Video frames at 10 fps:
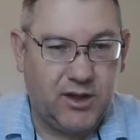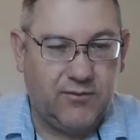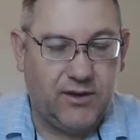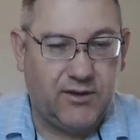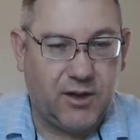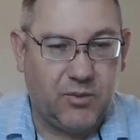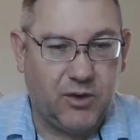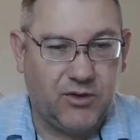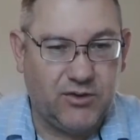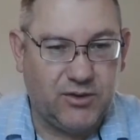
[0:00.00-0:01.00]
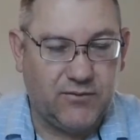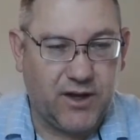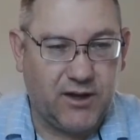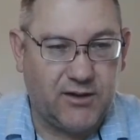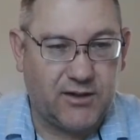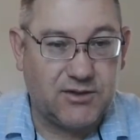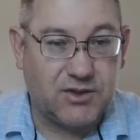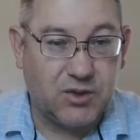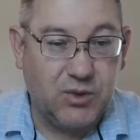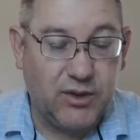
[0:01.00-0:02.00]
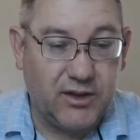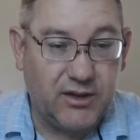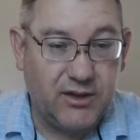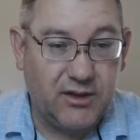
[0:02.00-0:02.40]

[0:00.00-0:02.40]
of income we should have gotten excluded